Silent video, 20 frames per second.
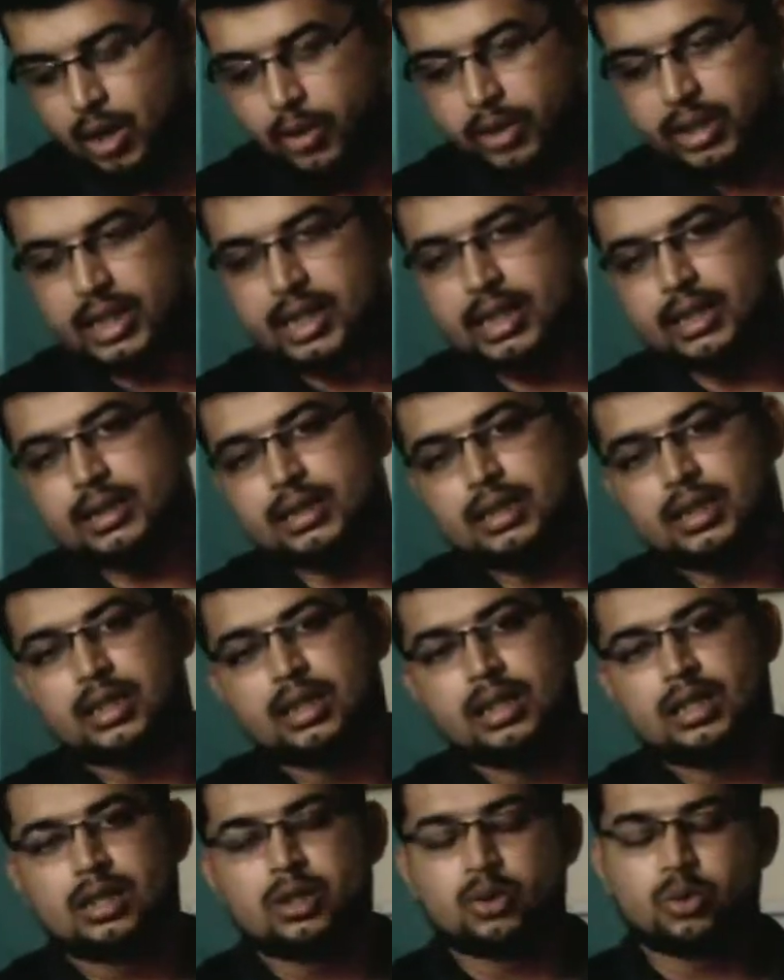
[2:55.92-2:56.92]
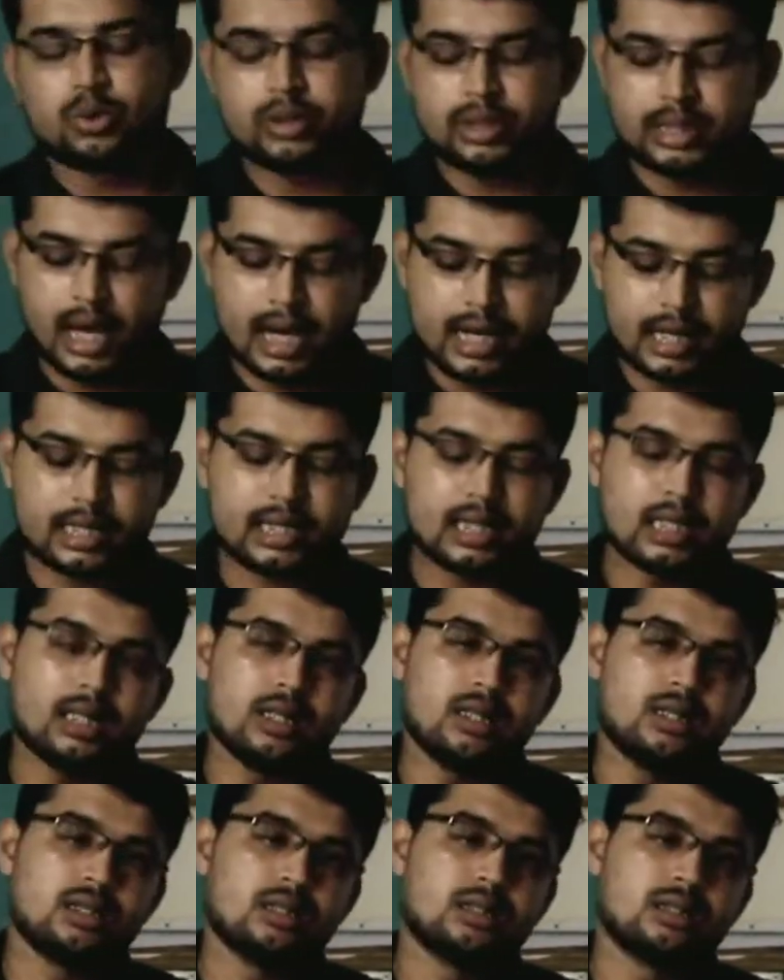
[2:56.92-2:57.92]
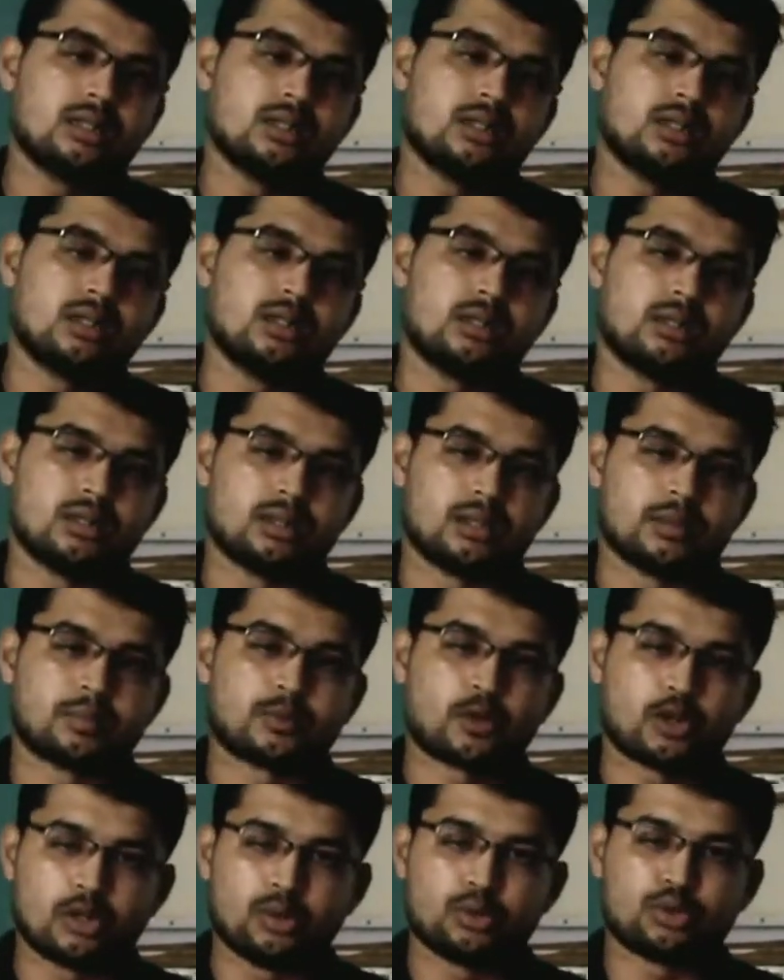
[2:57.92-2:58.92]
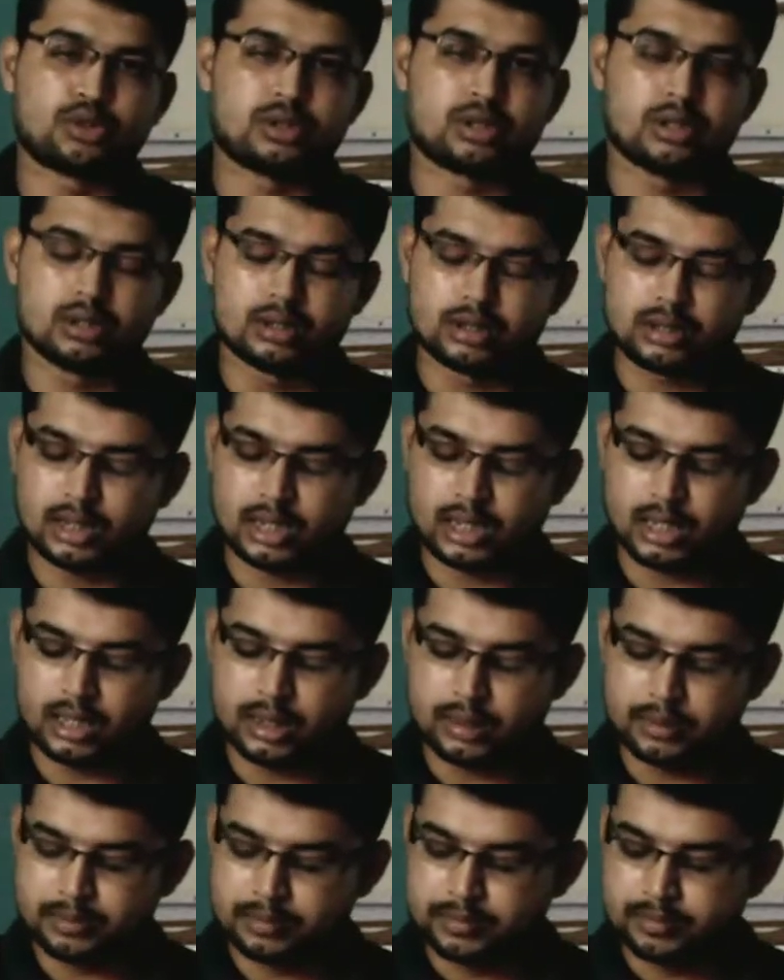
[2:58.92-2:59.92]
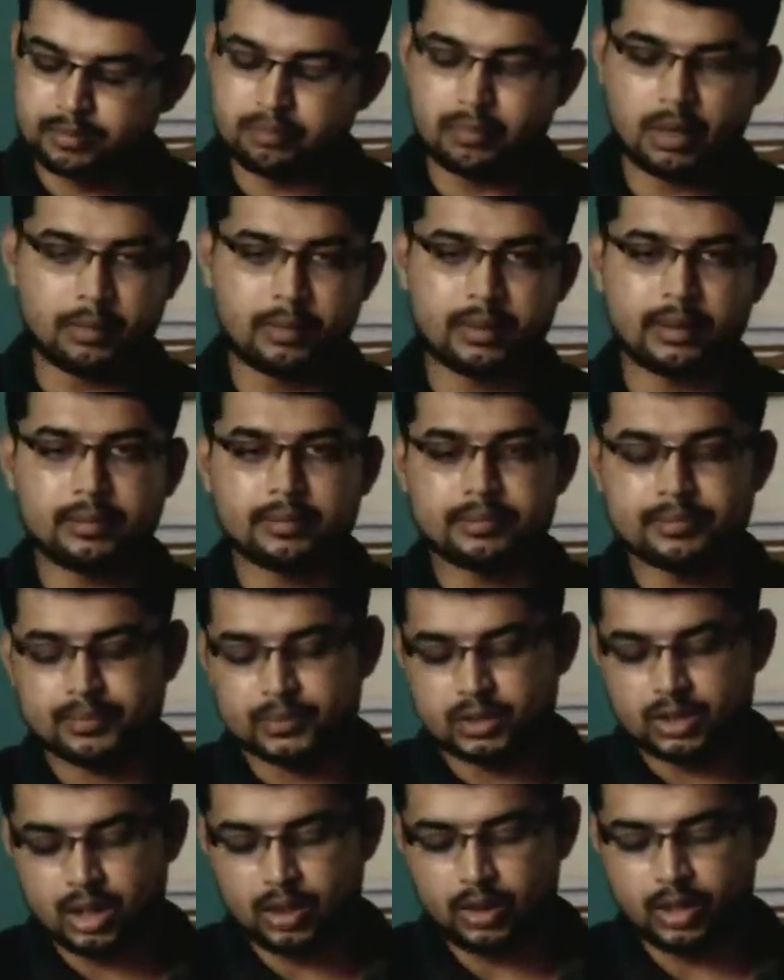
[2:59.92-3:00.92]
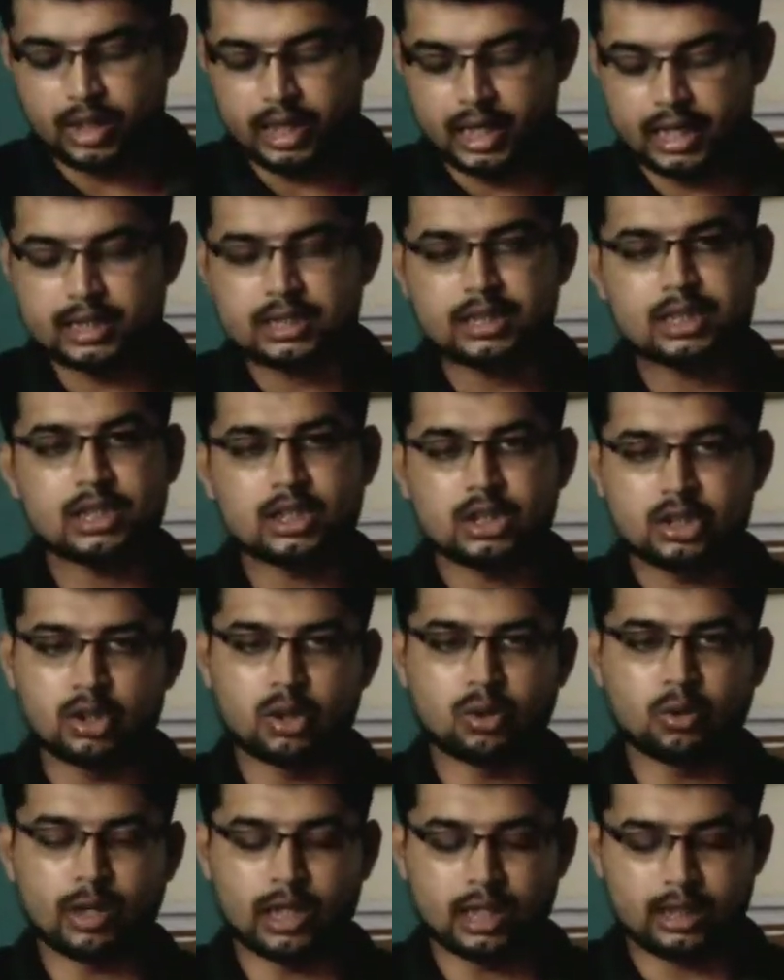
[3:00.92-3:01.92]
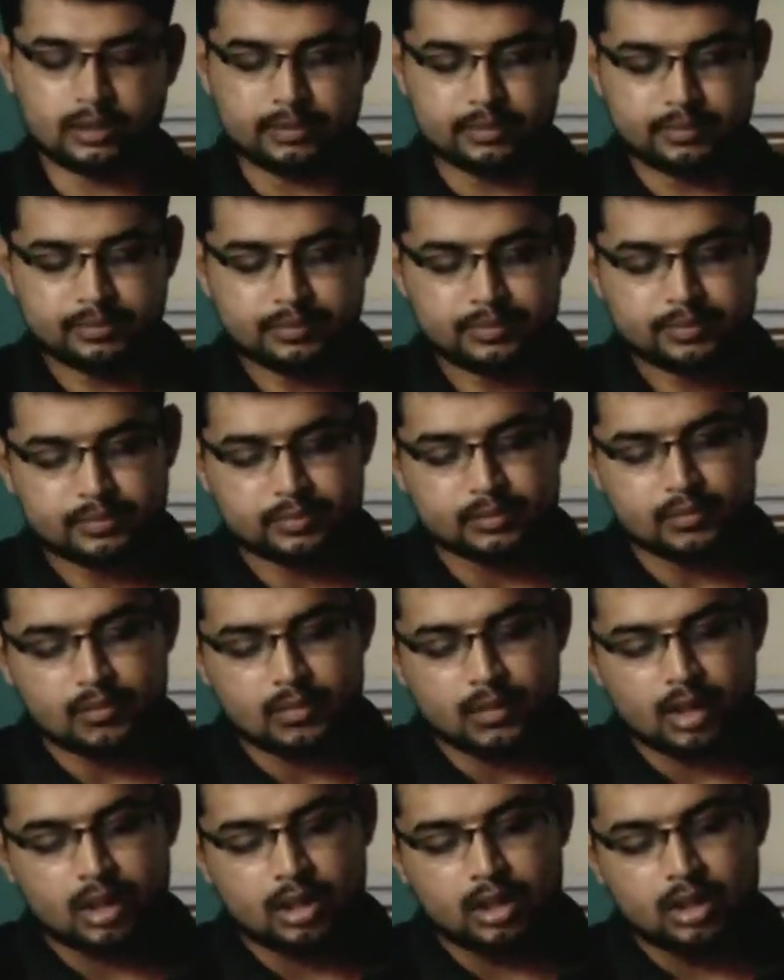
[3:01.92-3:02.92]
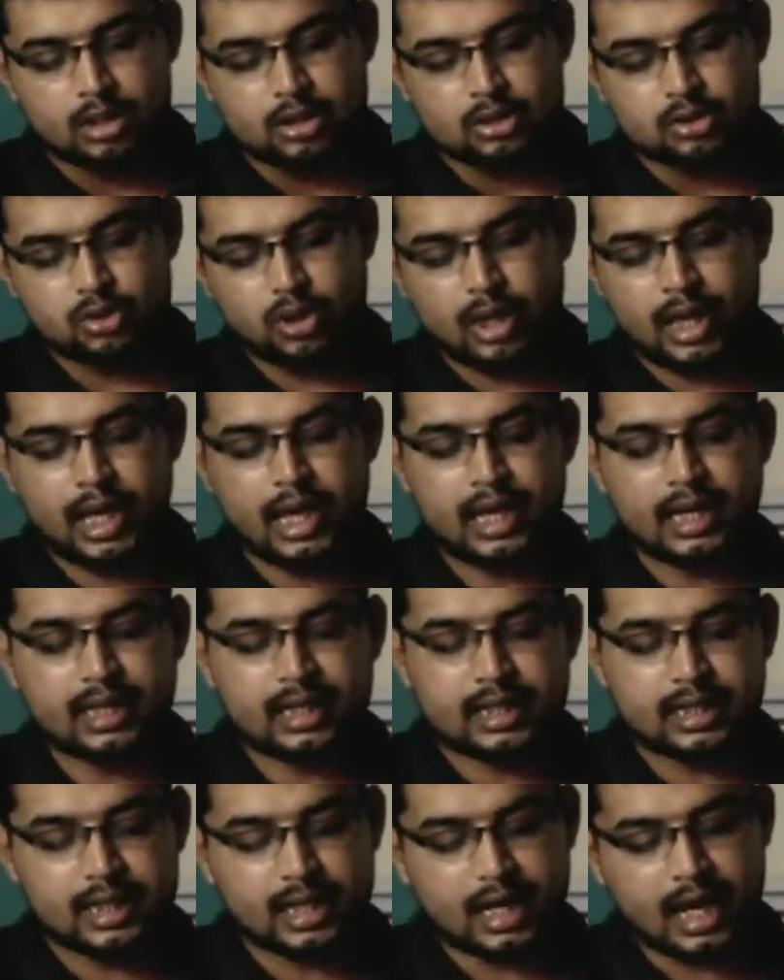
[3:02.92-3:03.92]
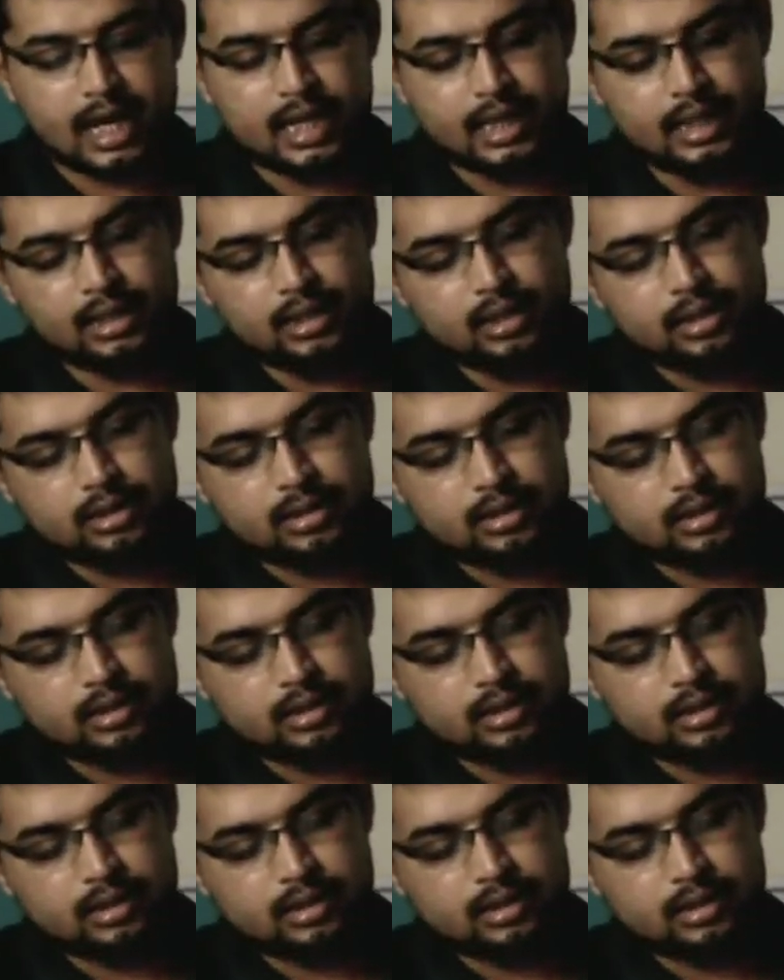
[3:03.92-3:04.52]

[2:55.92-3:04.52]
case, we directly produced the baby, our next young one. So egg-laying